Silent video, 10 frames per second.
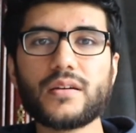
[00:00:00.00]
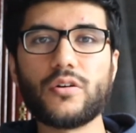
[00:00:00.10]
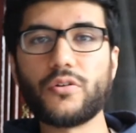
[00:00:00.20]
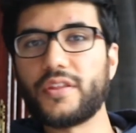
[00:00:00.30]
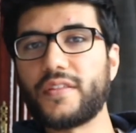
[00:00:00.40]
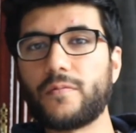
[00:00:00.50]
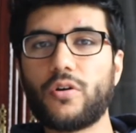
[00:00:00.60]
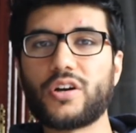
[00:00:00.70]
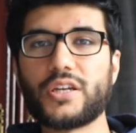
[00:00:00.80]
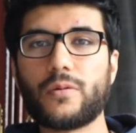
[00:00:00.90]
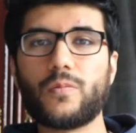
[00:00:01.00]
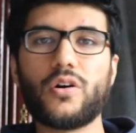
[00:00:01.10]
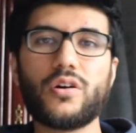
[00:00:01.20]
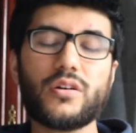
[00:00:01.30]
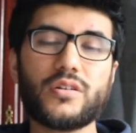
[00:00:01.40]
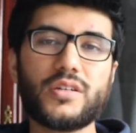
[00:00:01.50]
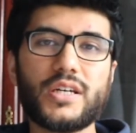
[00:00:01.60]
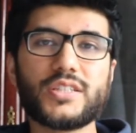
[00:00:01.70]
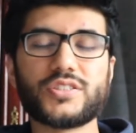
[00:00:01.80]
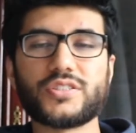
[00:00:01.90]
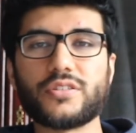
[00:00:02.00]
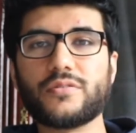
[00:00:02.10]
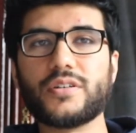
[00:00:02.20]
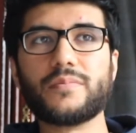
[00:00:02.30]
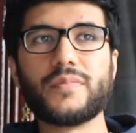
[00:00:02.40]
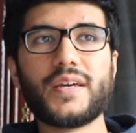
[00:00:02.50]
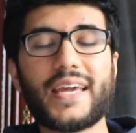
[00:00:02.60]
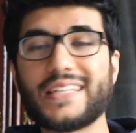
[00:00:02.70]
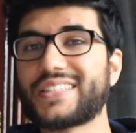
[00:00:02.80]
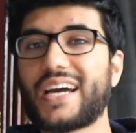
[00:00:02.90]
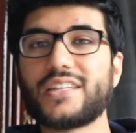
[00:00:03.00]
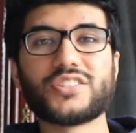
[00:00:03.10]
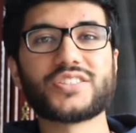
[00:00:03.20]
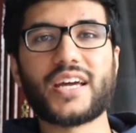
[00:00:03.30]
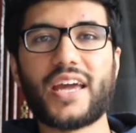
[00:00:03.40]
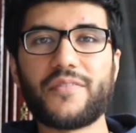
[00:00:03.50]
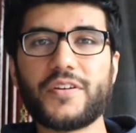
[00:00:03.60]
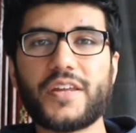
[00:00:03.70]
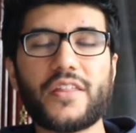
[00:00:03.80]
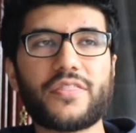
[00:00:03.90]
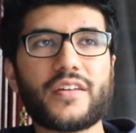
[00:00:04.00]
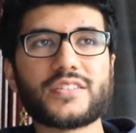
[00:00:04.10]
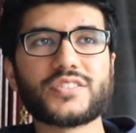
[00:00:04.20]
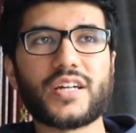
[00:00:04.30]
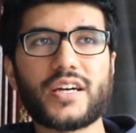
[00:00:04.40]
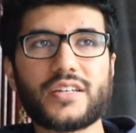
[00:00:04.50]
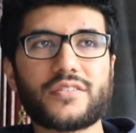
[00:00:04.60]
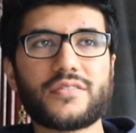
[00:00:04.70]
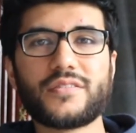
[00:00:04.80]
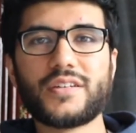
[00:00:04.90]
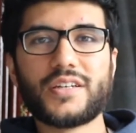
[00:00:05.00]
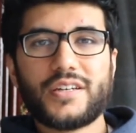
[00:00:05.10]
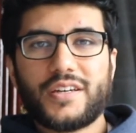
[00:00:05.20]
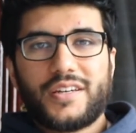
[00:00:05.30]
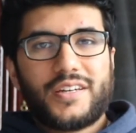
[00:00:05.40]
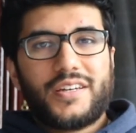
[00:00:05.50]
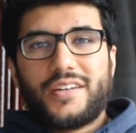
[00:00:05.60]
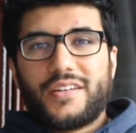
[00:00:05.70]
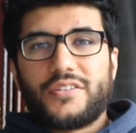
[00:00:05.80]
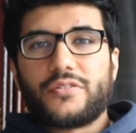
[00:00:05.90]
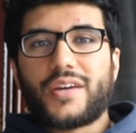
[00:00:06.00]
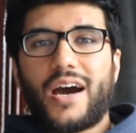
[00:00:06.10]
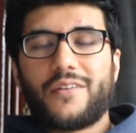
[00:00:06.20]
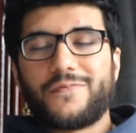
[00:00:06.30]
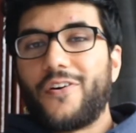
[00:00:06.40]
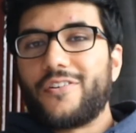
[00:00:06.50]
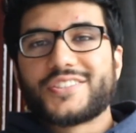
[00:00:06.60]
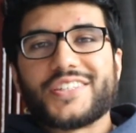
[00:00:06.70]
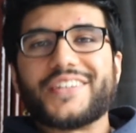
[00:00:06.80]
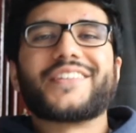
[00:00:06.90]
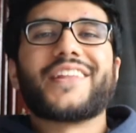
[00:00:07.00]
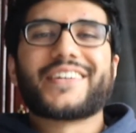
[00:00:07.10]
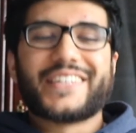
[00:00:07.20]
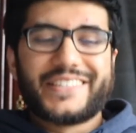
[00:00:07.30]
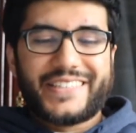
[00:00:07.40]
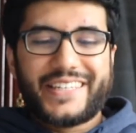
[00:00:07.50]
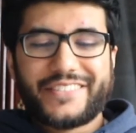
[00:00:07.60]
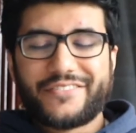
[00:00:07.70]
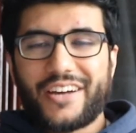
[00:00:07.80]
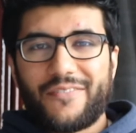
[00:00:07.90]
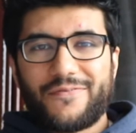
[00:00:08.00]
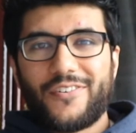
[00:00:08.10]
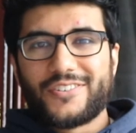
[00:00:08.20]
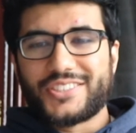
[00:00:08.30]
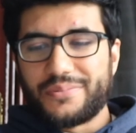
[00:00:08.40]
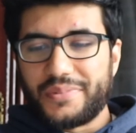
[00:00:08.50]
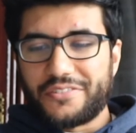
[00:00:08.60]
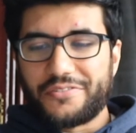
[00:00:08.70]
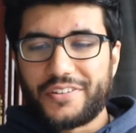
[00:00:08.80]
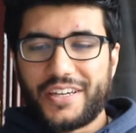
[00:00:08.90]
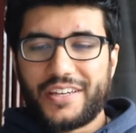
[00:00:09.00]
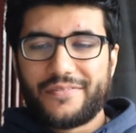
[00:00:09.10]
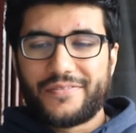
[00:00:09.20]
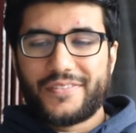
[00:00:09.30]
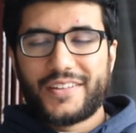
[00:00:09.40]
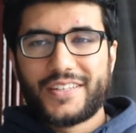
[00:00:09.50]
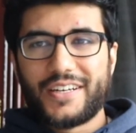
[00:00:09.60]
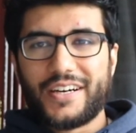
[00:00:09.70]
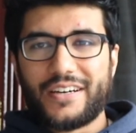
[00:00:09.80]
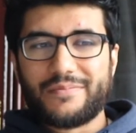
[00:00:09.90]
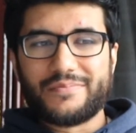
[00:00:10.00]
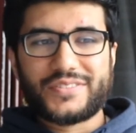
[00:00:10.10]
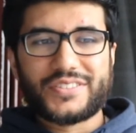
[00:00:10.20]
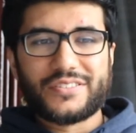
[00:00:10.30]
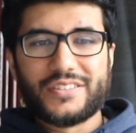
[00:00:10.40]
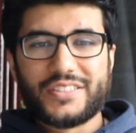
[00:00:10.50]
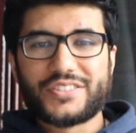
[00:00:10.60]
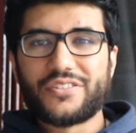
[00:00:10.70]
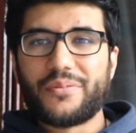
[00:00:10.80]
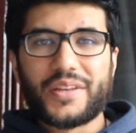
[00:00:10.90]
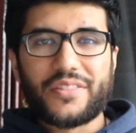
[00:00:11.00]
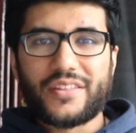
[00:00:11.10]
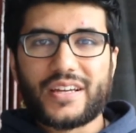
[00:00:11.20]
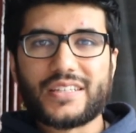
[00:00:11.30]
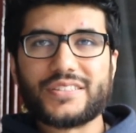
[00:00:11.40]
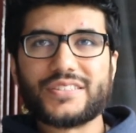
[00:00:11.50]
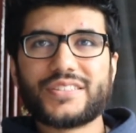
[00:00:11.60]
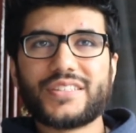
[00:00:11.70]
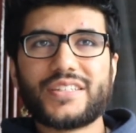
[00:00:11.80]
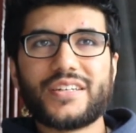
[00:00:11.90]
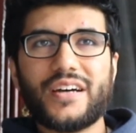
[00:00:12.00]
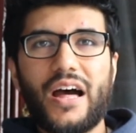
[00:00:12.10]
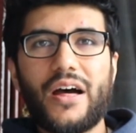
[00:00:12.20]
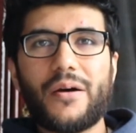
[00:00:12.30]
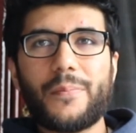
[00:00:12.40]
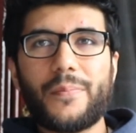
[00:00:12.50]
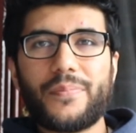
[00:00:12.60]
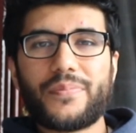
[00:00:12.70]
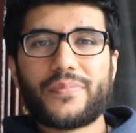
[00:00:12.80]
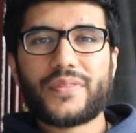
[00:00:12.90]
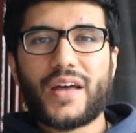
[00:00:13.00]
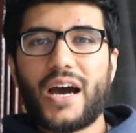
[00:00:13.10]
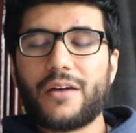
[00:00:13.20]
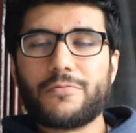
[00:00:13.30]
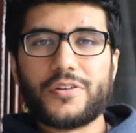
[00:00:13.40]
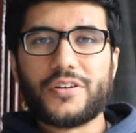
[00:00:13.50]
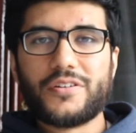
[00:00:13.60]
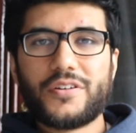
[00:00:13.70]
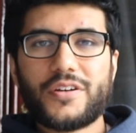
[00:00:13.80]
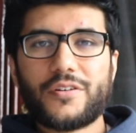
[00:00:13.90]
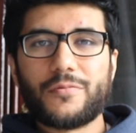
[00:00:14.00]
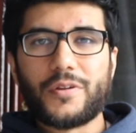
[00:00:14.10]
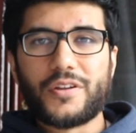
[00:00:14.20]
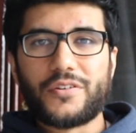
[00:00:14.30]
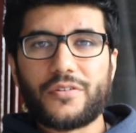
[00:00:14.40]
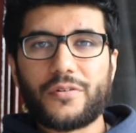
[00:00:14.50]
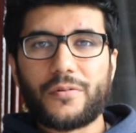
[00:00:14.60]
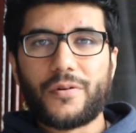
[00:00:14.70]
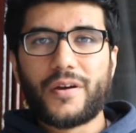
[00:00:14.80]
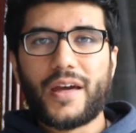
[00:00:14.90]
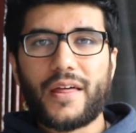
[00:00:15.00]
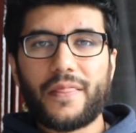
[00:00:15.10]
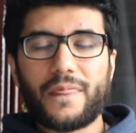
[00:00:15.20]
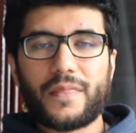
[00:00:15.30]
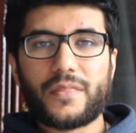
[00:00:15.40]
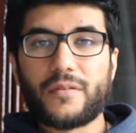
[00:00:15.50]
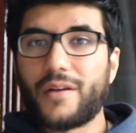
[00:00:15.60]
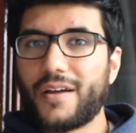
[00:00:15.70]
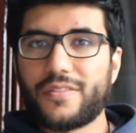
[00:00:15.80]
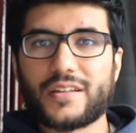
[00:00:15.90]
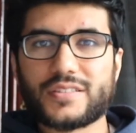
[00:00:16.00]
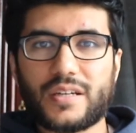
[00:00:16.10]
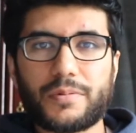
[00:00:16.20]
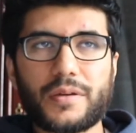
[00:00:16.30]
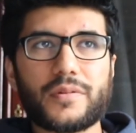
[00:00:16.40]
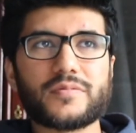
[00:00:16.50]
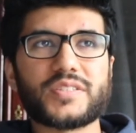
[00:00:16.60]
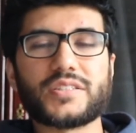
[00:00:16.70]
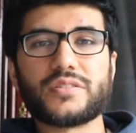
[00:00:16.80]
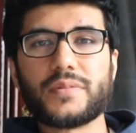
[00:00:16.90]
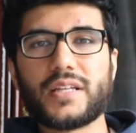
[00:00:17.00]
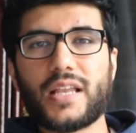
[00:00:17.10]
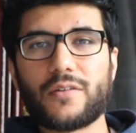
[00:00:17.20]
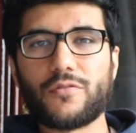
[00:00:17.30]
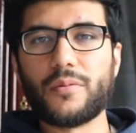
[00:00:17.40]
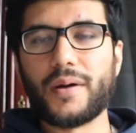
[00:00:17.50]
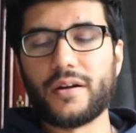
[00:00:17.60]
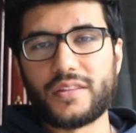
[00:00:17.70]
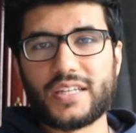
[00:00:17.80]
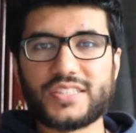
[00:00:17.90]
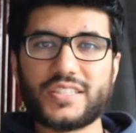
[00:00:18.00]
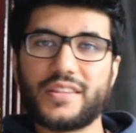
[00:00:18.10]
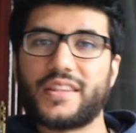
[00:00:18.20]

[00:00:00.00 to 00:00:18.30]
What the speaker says: other than walking on water. So it's kind of just like everyday things. Like, you can't force it. Like I said, you can't force to be creative. So there's so many things that I wanna do. And there are things that people have said to me like, what about this and